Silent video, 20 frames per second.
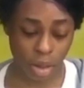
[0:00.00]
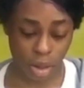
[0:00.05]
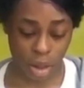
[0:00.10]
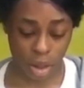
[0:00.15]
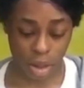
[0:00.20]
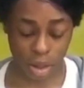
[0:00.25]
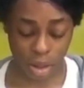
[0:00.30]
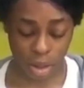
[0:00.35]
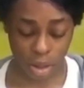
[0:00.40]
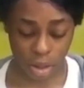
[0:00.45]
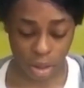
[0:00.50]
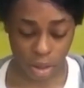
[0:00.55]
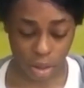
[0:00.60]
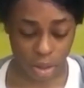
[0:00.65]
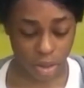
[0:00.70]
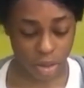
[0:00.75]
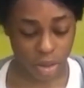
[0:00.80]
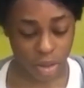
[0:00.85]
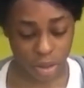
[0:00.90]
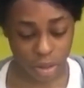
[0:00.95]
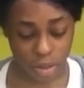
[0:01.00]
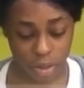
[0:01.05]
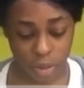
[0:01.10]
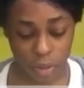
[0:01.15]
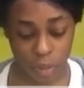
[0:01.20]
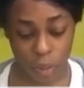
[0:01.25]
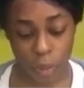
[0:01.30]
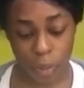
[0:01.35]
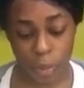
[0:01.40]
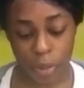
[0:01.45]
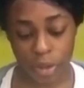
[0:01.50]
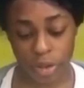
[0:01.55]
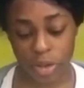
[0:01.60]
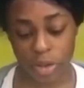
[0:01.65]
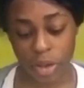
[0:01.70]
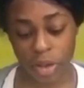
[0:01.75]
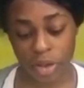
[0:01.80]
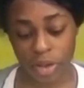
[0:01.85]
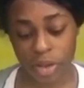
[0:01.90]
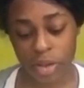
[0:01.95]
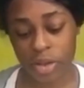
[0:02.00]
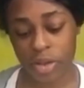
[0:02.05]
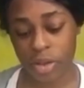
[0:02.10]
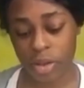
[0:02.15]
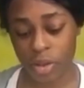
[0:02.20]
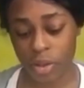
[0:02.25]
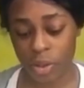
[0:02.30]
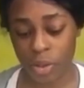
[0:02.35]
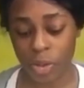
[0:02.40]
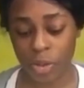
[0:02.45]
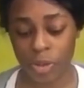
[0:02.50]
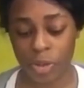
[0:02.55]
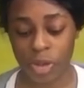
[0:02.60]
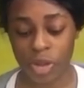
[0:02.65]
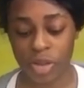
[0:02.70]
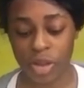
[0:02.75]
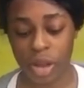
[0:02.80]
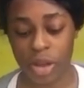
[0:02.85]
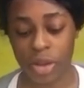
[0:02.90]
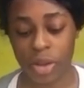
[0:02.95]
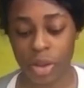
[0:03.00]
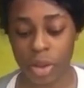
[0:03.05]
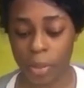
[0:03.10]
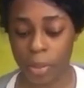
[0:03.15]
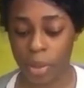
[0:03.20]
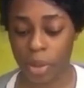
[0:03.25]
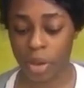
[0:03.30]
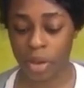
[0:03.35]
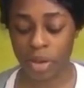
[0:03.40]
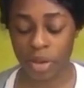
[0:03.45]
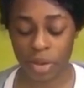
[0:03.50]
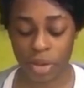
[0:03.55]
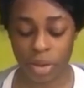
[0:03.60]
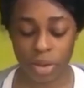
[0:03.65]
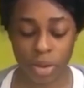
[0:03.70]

and it says, "You will bring justice to the orphans and the oppressed